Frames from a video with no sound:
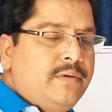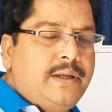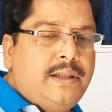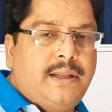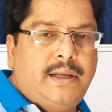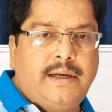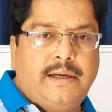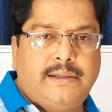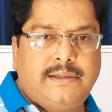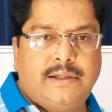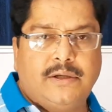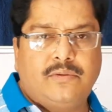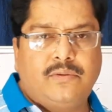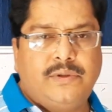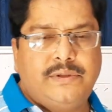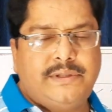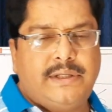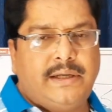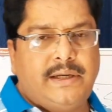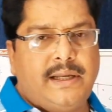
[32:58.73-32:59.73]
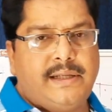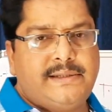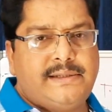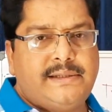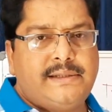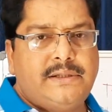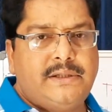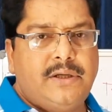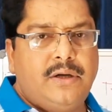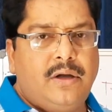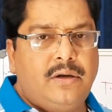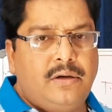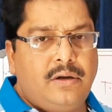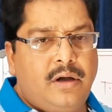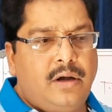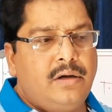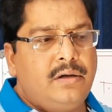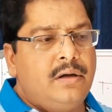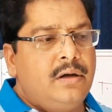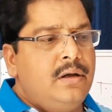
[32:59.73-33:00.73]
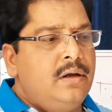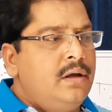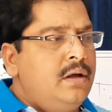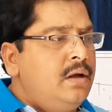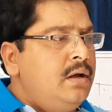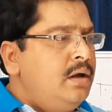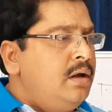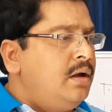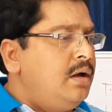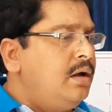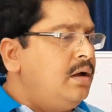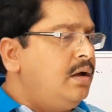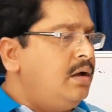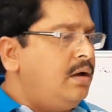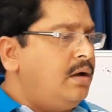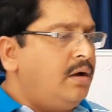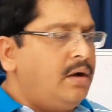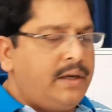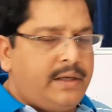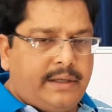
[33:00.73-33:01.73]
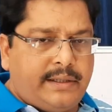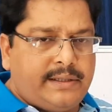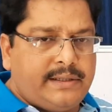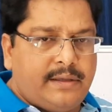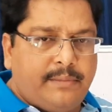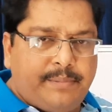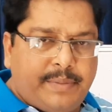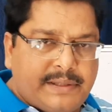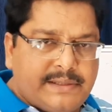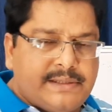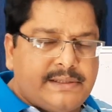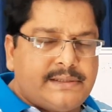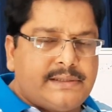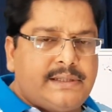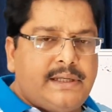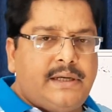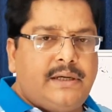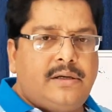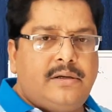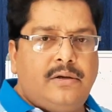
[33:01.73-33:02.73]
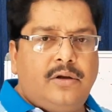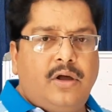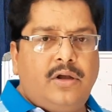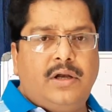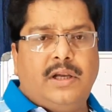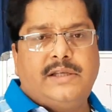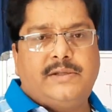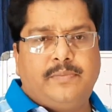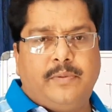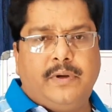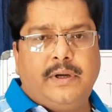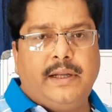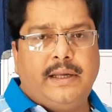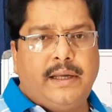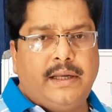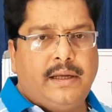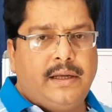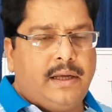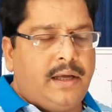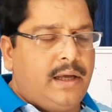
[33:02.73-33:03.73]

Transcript: whether it is a quiescent HCG or not, or it is a persistent non-responding